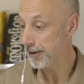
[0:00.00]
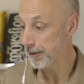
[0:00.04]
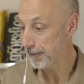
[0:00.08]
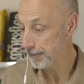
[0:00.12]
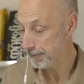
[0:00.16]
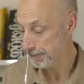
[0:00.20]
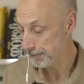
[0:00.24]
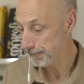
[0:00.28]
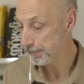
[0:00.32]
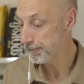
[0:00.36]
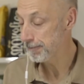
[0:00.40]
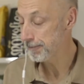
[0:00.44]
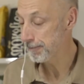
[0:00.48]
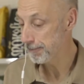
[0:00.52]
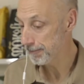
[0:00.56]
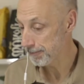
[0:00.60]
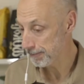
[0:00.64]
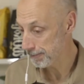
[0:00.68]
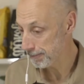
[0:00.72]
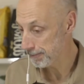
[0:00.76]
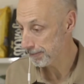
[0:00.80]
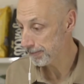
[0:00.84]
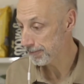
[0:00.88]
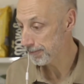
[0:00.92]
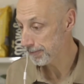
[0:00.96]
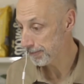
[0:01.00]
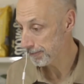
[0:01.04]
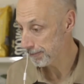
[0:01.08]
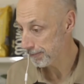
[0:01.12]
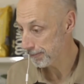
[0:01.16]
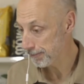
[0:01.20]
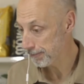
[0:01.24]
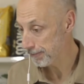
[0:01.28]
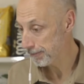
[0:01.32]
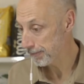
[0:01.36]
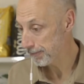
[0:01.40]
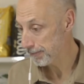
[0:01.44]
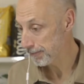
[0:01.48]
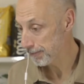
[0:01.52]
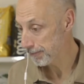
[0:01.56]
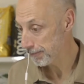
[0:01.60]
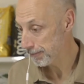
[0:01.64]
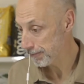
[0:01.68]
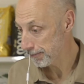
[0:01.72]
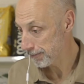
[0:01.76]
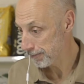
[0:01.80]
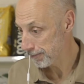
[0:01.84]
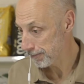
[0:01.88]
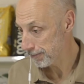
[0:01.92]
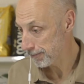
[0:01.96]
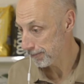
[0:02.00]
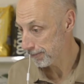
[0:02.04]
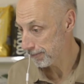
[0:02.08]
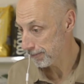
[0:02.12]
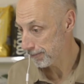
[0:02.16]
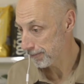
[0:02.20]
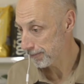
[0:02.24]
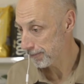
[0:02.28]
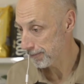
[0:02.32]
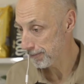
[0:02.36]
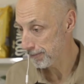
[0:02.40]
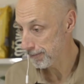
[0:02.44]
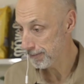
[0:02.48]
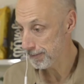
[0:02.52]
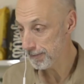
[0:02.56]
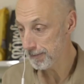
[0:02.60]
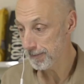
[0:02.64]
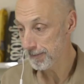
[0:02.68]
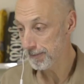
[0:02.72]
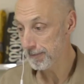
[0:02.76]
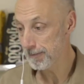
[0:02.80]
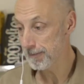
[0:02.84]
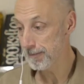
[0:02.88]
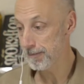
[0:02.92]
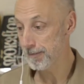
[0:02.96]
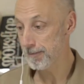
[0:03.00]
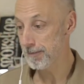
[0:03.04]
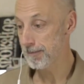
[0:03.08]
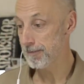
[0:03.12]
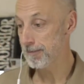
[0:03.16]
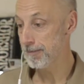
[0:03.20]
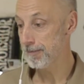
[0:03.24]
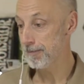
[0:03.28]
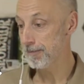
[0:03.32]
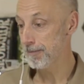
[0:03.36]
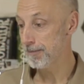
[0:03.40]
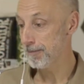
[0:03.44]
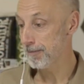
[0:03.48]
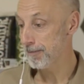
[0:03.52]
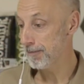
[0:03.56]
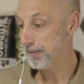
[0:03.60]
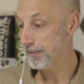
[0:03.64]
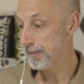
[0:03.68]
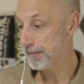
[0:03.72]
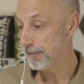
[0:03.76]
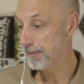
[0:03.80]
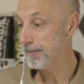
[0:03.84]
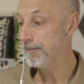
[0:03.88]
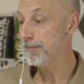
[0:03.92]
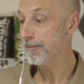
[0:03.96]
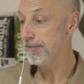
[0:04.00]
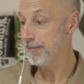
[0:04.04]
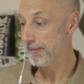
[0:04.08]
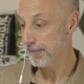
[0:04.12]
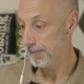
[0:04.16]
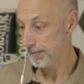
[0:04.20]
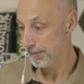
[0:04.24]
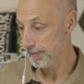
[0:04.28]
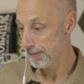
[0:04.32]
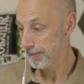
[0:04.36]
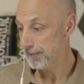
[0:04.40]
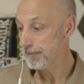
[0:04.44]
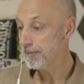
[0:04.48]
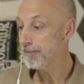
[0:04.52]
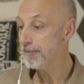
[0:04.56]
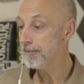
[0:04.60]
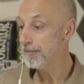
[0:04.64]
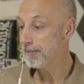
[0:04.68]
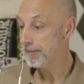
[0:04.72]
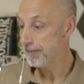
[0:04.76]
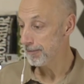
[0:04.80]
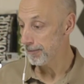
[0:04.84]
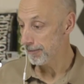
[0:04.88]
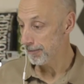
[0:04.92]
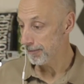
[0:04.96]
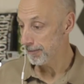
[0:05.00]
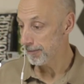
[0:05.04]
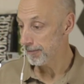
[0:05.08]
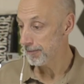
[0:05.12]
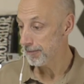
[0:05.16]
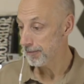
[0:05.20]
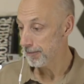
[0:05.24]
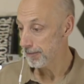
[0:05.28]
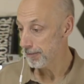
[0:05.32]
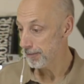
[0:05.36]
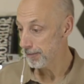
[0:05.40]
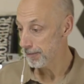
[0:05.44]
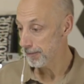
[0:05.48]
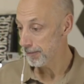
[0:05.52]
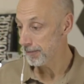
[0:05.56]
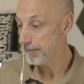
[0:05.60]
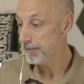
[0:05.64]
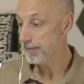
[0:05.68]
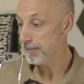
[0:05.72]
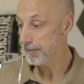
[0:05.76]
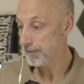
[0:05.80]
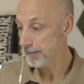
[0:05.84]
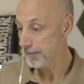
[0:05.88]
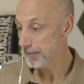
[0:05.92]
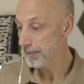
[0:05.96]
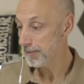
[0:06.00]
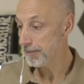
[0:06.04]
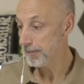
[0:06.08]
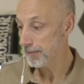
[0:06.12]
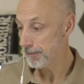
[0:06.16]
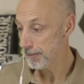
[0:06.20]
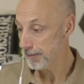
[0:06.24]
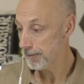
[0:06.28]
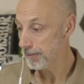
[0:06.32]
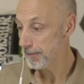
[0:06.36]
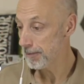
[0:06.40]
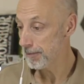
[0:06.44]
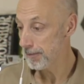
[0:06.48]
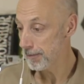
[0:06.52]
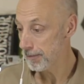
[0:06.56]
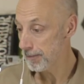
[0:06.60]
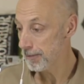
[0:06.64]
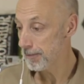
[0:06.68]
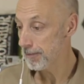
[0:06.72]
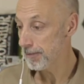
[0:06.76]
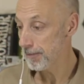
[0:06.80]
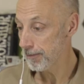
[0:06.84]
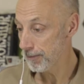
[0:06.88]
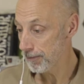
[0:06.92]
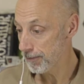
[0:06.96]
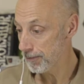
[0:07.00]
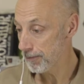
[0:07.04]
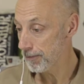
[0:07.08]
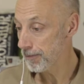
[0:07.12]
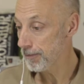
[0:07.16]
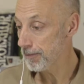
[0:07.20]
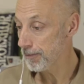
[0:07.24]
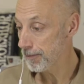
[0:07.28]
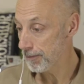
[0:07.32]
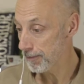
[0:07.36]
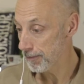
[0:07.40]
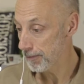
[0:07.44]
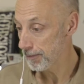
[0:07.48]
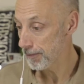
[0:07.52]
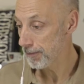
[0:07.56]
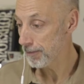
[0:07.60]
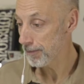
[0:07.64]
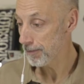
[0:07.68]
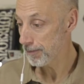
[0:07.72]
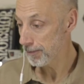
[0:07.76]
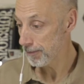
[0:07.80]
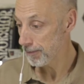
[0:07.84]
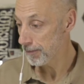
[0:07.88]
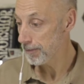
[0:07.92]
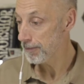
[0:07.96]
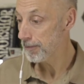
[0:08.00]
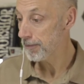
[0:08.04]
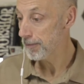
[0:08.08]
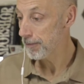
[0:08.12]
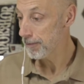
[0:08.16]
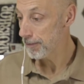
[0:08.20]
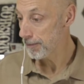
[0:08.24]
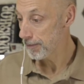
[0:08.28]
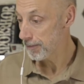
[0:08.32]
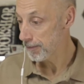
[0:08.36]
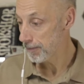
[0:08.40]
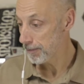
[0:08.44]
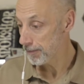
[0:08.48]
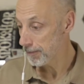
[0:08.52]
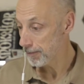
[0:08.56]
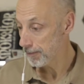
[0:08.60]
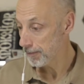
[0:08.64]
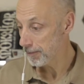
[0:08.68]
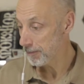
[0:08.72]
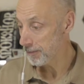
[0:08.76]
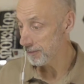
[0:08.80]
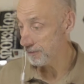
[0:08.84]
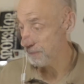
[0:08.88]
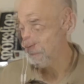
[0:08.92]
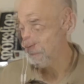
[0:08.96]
Nowadays with global warming and climate change, it's really important to focus on those aspects, and I think they're doing a very great job.